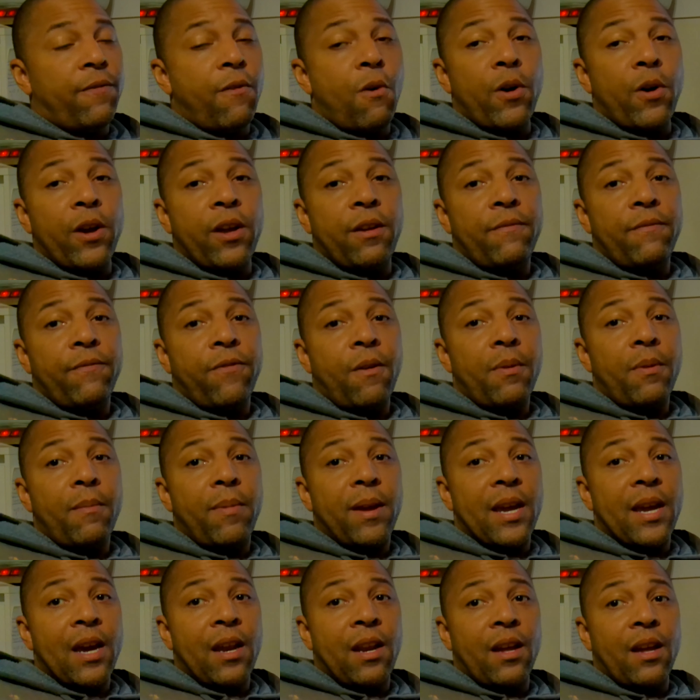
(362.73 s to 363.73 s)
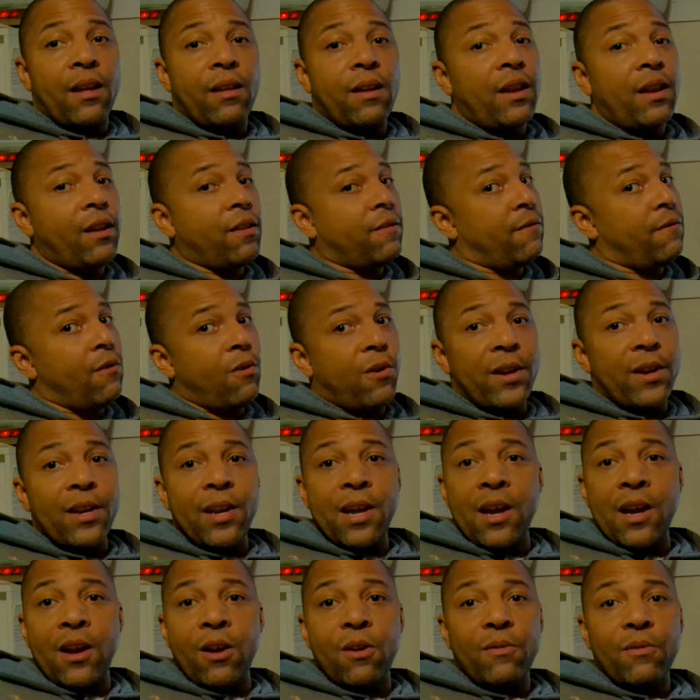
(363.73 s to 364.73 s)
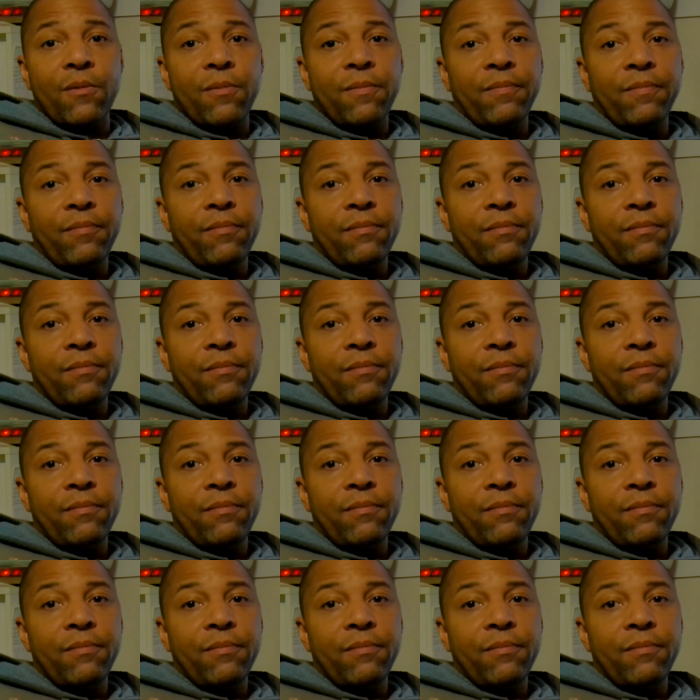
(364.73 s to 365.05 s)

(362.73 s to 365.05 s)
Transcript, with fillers: void from the beginning, and it's void now.